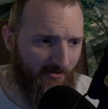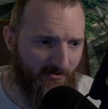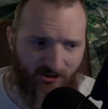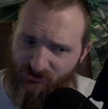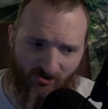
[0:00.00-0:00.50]

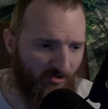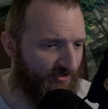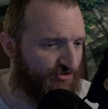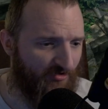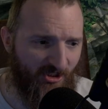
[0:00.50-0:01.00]
Control
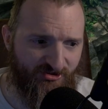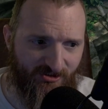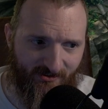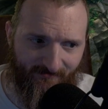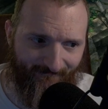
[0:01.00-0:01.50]

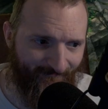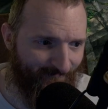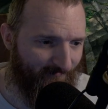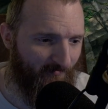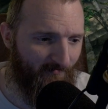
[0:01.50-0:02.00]
Destruction,
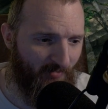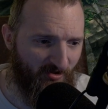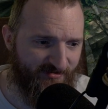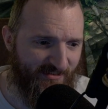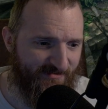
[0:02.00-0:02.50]

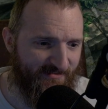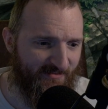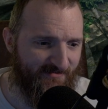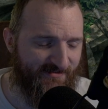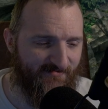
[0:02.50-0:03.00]

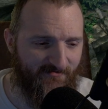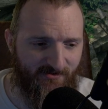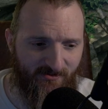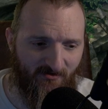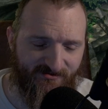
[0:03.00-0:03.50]
Persistence,
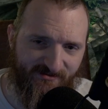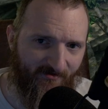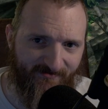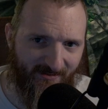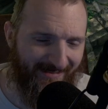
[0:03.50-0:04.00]

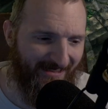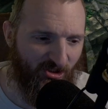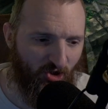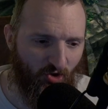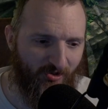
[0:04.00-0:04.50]
stuff that
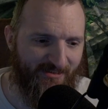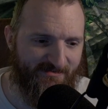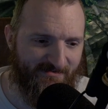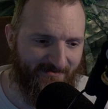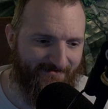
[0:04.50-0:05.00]
increase
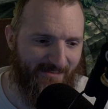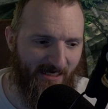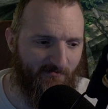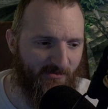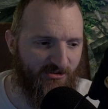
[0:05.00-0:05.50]
the
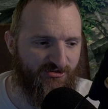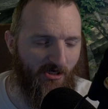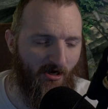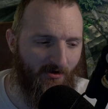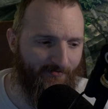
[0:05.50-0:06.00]
damage
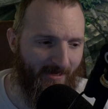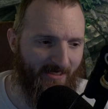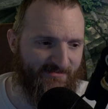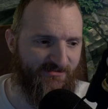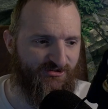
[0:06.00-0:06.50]
of
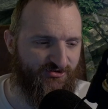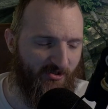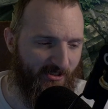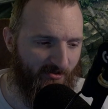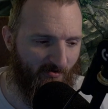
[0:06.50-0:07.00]
Essence
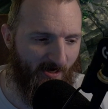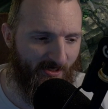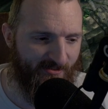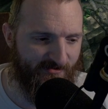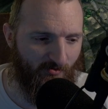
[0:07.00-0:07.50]
Drain, okay?
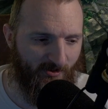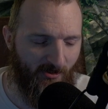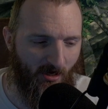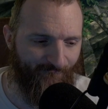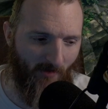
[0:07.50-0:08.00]
Because I
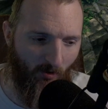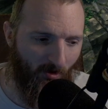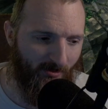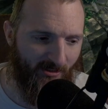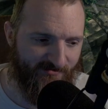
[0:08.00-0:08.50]

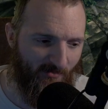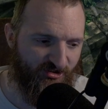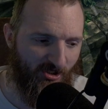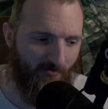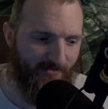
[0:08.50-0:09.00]
want as much
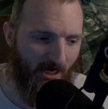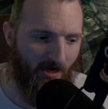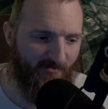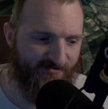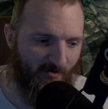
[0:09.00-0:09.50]

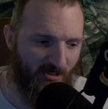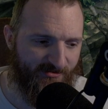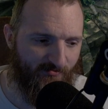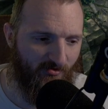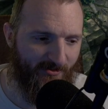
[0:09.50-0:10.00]
uptime as
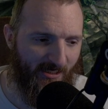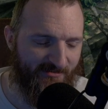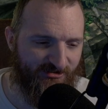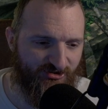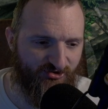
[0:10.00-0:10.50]
possible on
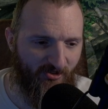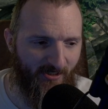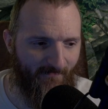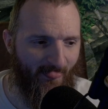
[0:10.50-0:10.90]
Essence Drain.